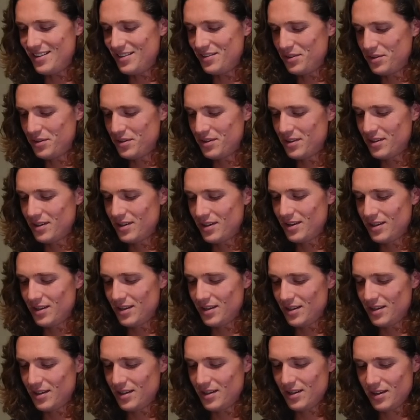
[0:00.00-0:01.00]
been working on them
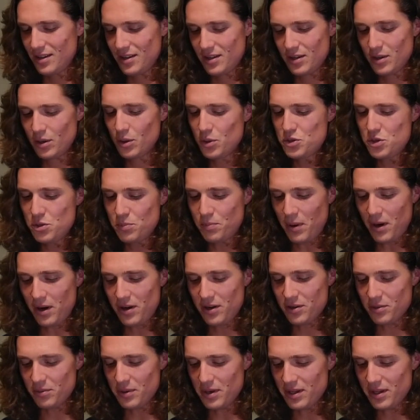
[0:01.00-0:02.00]
for like the past. Who'd you partner